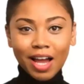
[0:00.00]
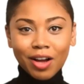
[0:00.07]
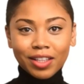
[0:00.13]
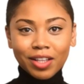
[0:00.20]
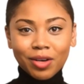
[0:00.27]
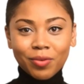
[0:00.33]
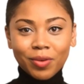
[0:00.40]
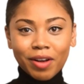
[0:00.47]

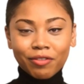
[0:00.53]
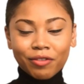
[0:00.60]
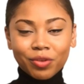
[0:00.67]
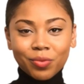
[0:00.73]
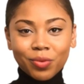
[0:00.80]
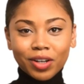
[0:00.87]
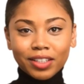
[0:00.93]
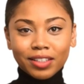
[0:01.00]
Hello
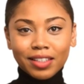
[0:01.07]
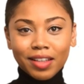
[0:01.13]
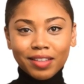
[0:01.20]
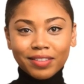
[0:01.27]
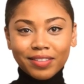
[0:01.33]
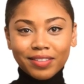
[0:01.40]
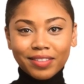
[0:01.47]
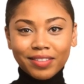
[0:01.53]
everyone.
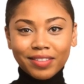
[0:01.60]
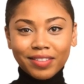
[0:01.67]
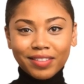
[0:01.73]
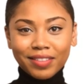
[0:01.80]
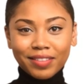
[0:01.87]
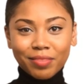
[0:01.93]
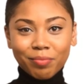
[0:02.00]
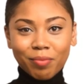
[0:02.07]

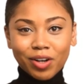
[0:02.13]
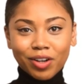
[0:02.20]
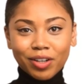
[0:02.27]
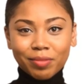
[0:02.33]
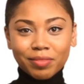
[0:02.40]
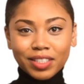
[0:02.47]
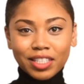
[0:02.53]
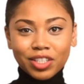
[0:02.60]

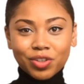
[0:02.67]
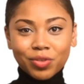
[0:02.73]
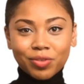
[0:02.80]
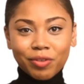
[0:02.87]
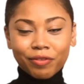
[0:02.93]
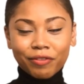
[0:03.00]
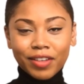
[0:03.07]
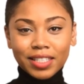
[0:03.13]
Welcome to
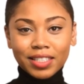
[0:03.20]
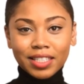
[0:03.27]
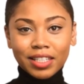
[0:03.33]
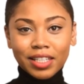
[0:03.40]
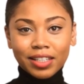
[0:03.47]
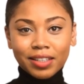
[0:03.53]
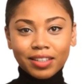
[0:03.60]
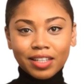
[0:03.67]
Eurofase
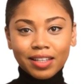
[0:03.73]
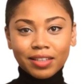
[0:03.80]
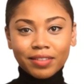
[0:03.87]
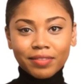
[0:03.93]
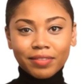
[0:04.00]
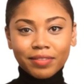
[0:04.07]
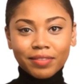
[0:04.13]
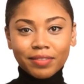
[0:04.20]
Heating.
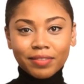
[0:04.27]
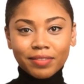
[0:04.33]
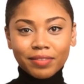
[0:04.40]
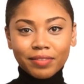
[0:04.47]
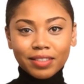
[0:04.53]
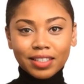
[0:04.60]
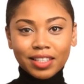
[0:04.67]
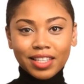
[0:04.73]

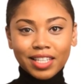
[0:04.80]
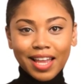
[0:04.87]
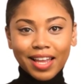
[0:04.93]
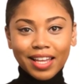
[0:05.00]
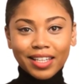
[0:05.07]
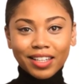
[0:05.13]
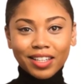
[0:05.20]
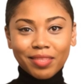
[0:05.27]

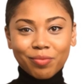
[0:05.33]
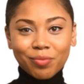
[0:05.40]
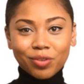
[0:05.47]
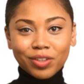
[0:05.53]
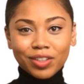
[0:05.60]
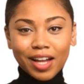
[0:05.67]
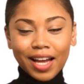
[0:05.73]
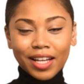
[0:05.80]
Today,
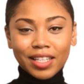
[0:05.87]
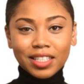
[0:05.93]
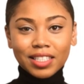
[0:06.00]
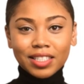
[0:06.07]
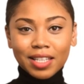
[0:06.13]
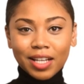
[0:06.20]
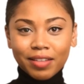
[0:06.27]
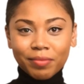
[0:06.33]
we'll guide
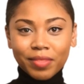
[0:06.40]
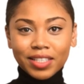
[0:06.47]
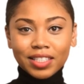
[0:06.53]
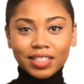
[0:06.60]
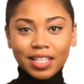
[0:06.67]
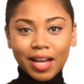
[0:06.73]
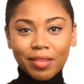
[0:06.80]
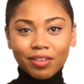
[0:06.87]
you step by
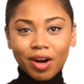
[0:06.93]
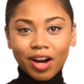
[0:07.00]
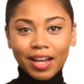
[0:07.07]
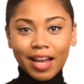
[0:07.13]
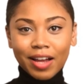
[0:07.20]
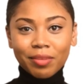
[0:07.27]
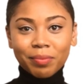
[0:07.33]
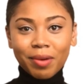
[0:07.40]
step
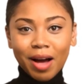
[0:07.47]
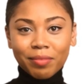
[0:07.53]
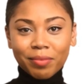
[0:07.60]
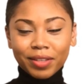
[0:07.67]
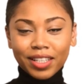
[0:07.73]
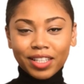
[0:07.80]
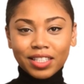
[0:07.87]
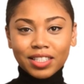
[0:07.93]
on how to
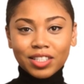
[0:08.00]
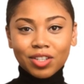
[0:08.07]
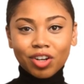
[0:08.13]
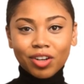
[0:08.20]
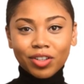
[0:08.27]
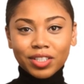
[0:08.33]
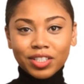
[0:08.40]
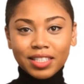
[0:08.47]
properly
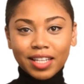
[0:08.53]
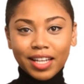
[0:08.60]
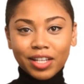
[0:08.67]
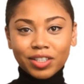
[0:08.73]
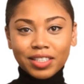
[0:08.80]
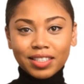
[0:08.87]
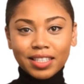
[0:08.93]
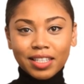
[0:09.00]
install the
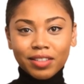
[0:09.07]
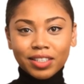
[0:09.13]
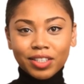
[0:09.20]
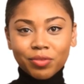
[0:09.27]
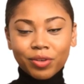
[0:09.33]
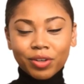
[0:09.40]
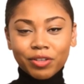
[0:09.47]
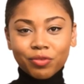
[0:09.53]
standard
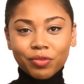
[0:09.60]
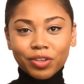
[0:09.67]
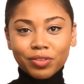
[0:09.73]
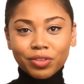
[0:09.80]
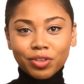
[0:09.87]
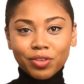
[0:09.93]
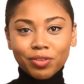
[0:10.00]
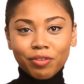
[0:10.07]
safety grid for
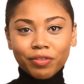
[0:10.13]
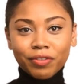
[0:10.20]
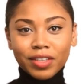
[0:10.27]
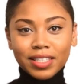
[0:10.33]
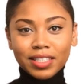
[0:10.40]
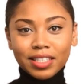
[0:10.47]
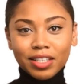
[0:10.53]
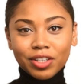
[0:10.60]
your
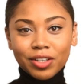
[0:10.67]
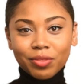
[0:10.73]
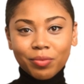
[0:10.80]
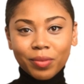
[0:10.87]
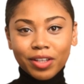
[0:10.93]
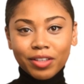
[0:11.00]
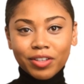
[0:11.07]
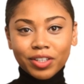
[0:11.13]
Eurofase heater,
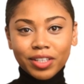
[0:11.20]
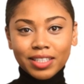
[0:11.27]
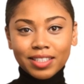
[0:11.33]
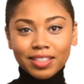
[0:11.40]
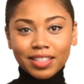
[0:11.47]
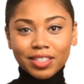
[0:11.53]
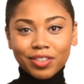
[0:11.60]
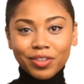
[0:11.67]
whether it
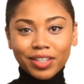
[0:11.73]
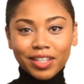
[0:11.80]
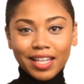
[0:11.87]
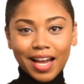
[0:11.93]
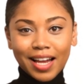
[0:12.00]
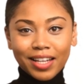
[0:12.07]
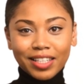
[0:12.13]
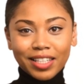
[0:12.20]
is the
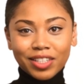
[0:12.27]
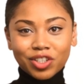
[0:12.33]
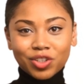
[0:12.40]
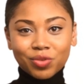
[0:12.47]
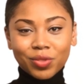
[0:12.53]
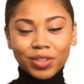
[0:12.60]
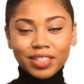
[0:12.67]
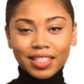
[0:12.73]

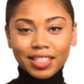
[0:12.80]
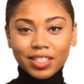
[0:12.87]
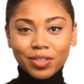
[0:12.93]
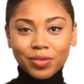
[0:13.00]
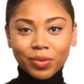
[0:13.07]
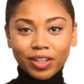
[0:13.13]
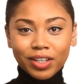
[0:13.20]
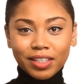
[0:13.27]
39-inch or
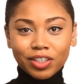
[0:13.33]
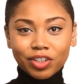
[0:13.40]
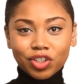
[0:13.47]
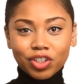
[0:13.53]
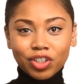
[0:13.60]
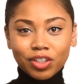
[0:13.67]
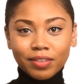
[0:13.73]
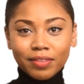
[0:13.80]

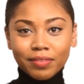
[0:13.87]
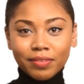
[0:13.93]
61-inch.